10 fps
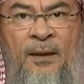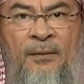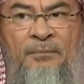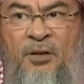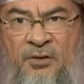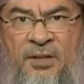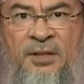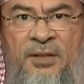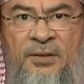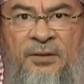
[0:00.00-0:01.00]
Because
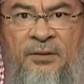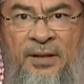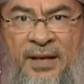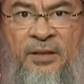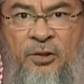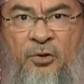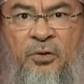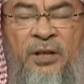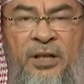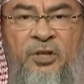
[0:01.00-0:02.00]
this is related to
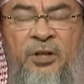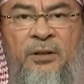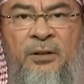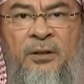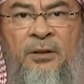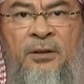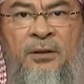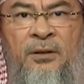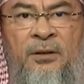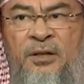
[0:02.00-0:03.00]
religion.
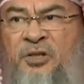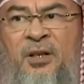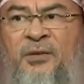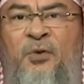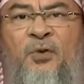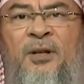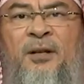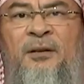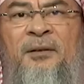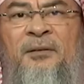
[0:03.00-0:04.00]
It's not for
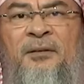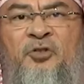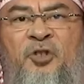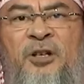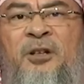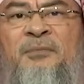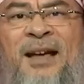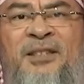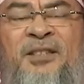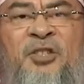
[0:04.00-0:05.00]
the general
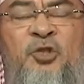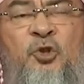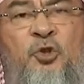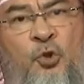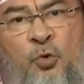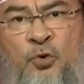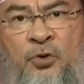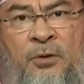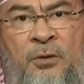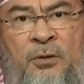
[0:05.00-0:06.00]
masses to
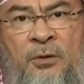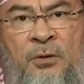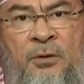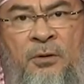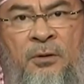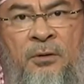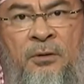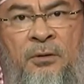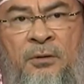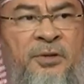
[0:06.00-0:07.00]
choose.
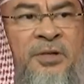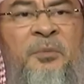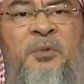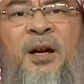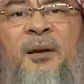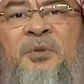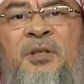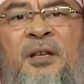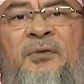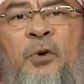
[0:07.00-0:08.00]
Sometimes
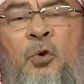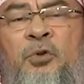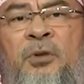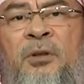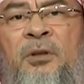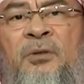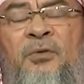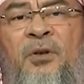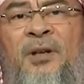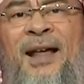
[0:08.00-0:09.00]
they vote
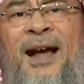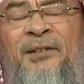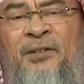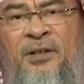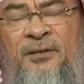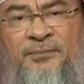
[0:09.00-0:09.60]
for an actor.